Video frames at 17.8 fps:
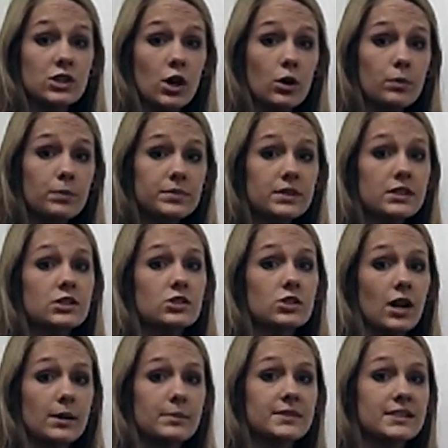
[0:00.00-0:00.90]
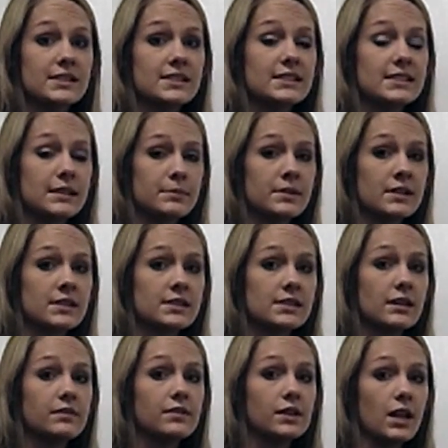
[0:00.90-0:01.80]
Slope describes the
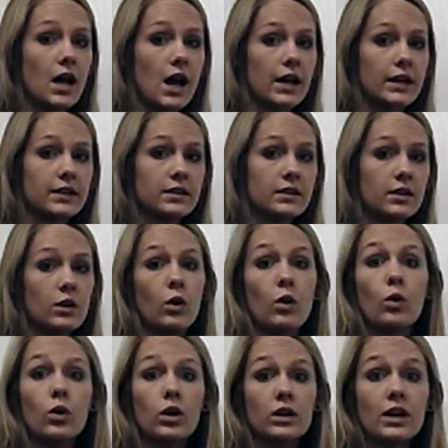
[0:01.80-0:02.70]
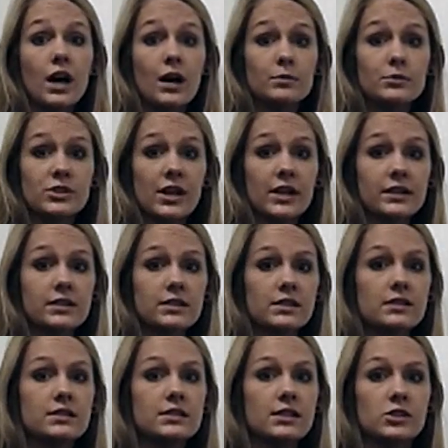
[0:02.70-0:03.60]
steepness of a line or an object,
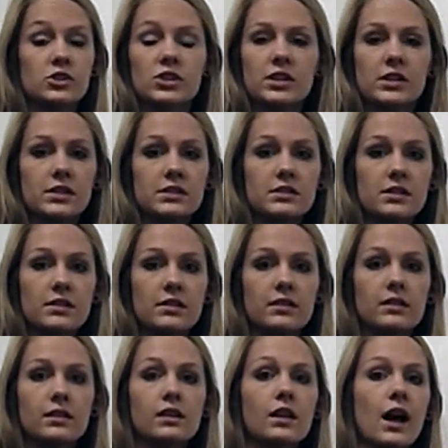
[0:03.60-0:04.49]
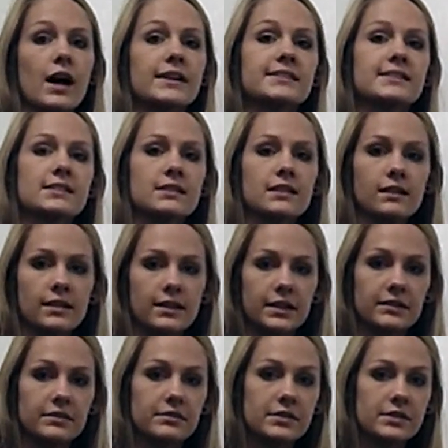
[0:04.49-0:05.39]
such as the lines in the
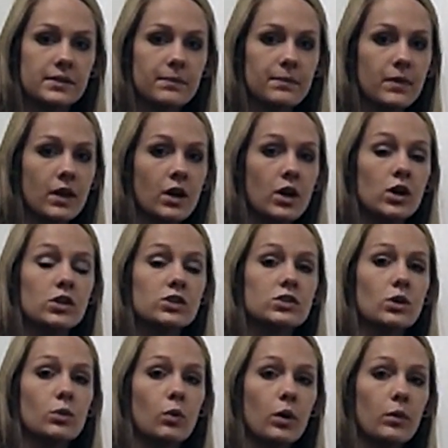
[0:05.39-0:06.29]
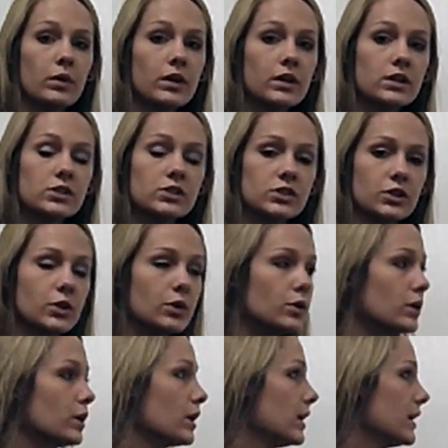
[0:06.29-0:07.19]
leaves. So what we're going to
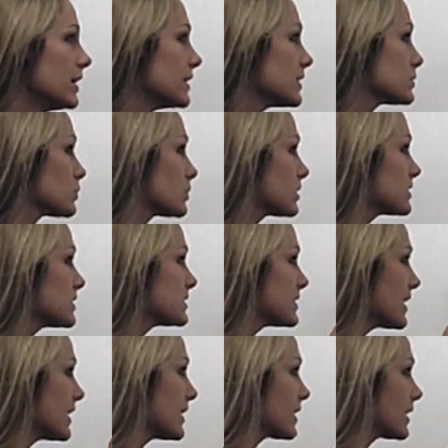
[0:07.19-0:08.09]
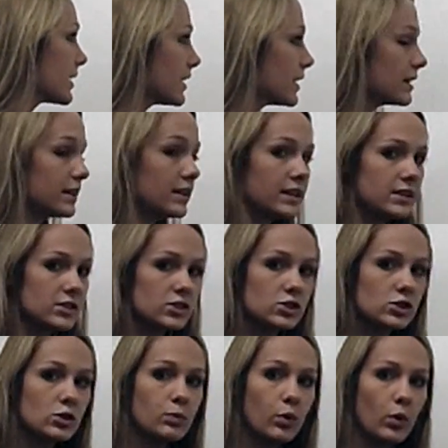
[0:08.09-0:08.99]
do is we're going to take these
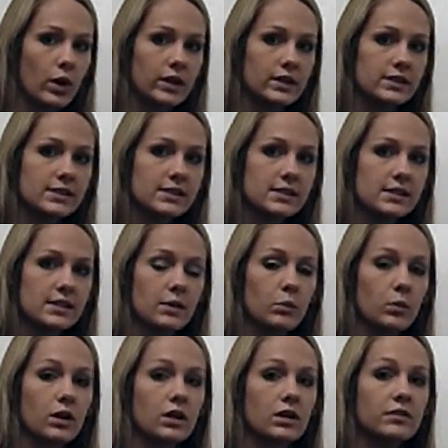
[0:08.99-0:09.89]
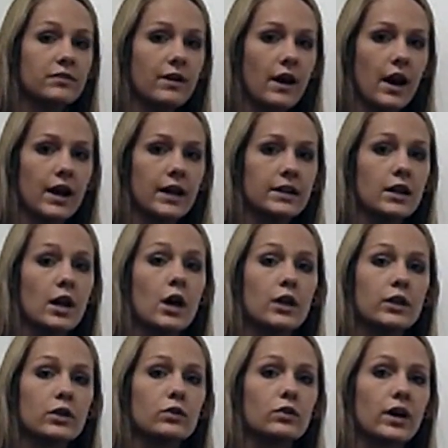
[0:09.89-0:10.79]
2 points and we're going to find
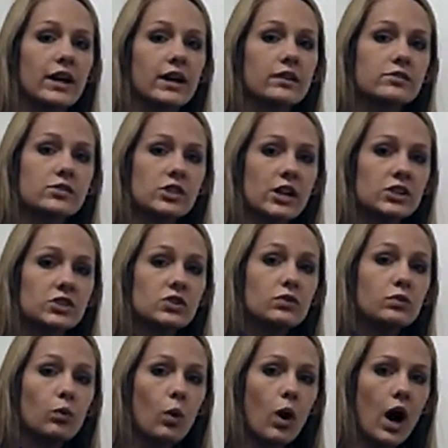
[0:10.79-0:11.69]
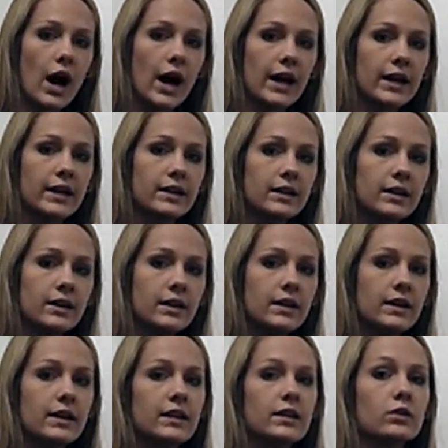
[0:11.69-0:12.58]
the rate of change of y
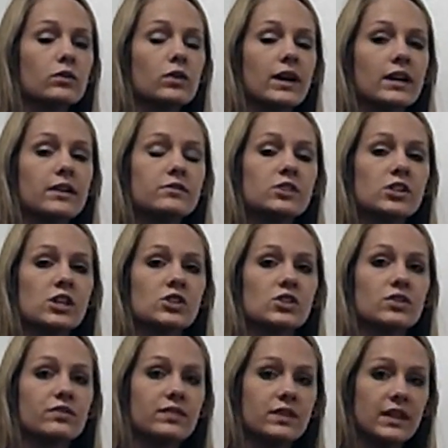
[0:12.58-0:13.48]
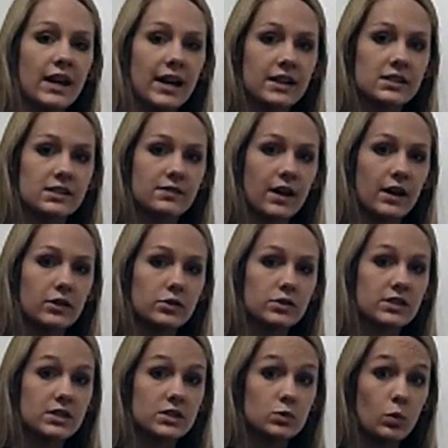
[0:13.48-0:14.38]
and the rate of change of the x
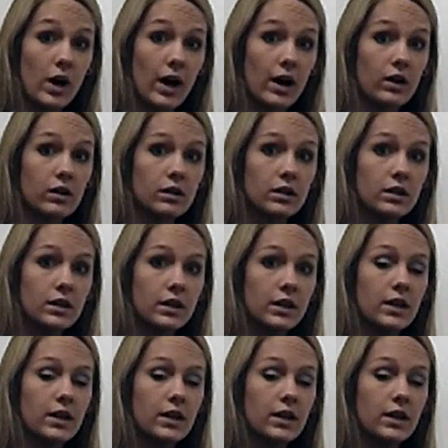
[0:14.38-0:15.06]
values as well.